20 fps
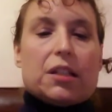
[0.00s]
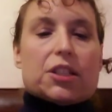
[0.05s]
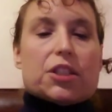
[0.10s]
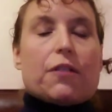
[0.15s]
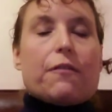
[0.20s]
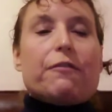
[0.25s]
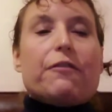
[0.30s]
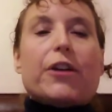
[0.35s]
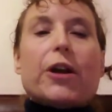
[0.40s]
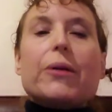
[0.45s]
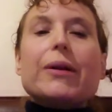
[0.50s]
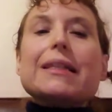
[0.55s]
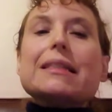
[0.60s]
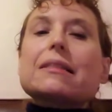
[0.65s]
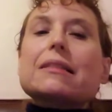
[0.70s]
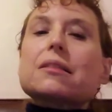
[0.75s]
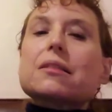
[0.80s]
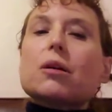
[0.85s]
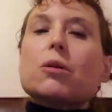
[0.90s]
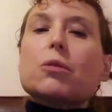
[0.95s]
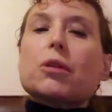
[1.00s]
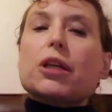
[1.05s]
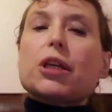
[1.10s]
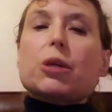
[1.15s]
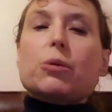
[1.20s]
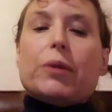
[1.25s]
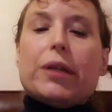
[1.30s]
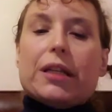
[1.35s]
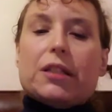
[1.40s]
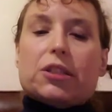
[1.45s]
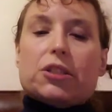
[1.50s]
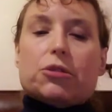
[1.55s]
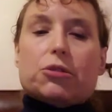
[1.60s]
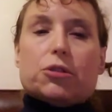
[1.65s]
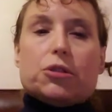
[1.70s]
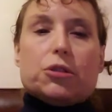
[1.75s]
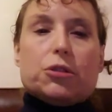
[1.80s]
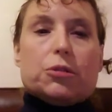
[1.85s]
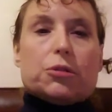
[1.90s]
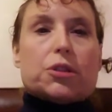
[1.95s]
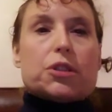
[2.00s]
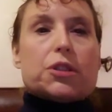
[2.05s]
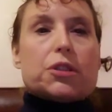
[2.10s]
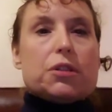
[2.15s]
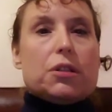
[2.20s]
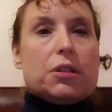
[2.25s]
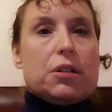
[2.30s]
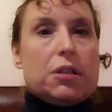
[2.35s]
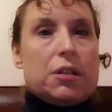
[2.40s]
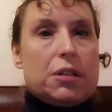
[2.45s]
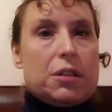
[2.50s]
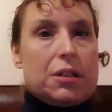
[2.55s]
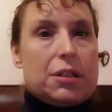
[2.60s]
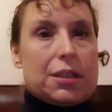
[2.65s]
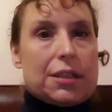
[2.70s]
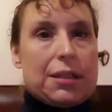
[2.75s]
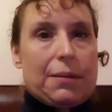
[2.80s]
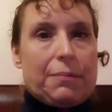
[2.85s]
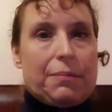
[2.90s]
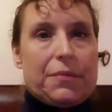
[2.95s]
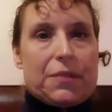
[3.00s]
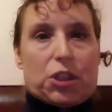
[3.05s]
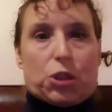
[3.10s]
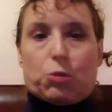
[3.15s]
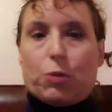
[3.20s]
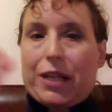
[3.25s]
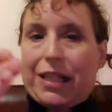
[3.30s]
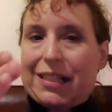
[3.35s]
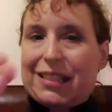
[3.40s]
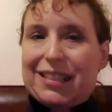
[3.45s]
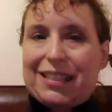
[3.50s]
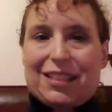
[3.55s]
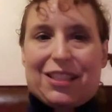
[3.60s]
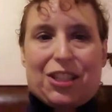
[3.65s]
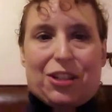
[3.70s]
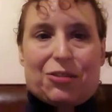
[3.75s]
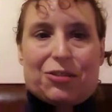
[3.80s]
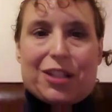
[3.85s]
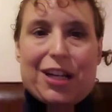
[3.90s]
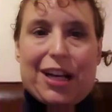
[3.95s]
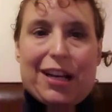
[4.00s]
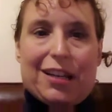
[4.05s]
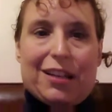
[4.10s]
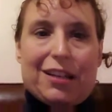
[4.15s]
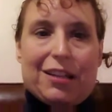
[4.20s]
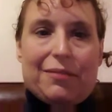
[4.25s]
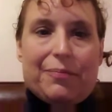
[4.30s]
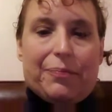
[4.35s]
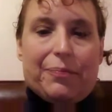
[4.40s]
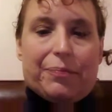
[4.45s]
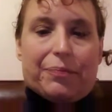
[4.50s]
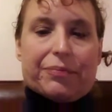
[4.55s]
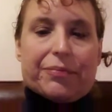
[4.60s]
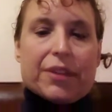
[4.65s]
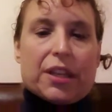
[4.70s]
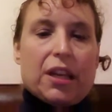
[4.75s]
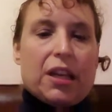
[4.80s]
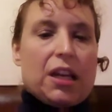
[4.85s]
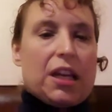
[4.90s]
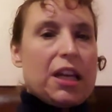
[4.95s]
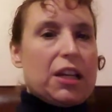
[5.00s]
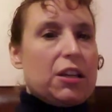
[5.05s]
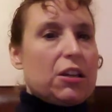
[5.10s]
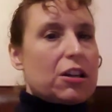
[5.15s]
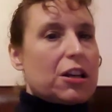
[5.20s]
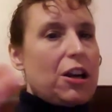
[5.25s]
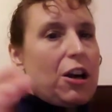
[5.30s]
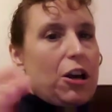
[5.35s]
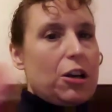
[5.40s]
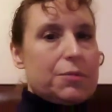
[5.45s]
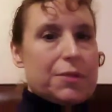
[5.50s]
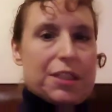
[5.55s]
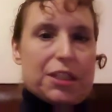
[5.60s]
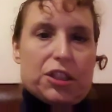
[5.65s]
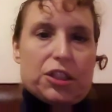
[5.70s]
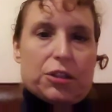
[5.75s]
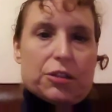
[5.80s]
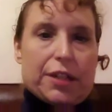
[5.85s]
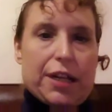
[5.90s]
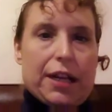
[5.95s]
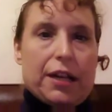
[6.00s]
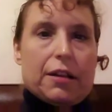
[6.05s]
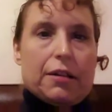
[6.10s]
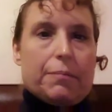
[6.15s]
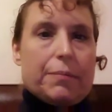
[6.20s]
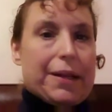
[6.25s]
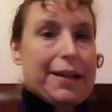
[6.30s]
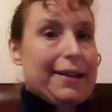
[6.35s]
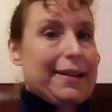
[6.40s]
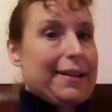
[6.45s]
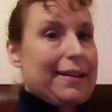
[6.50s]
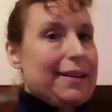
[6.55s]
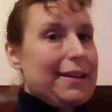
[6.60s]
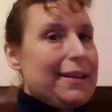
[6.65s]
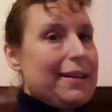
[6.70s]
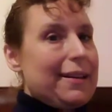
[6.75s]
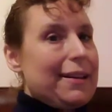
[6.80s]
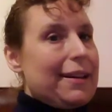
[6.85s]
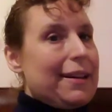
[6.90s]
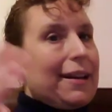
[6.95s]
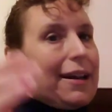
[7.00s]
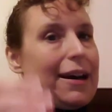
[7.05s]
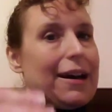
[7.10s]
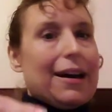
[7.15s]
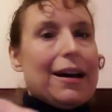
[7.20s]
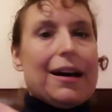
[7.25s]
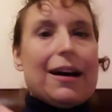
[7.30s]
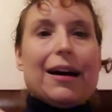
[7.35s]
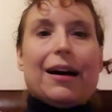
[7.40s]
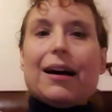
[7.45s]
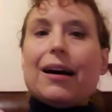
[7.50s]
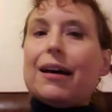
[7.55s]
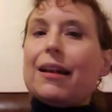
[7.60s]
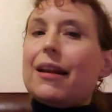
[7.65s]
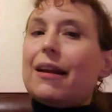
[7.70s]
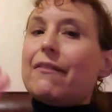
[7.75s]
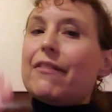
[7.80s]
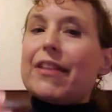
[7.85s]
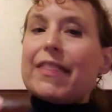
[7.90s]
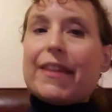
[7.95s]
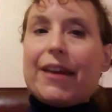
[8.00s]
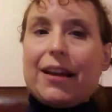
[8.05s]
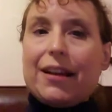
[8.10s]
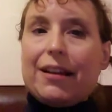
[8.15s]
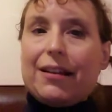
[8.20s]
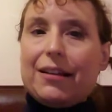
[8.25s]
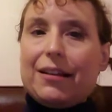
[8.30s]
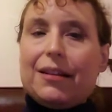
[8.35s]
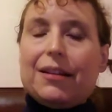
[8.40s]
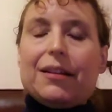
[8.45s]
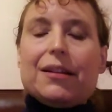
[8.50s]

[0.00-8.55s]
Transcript: So very slowly you introduce some sweets into your diet, you know, carbs into your diet, but not everything.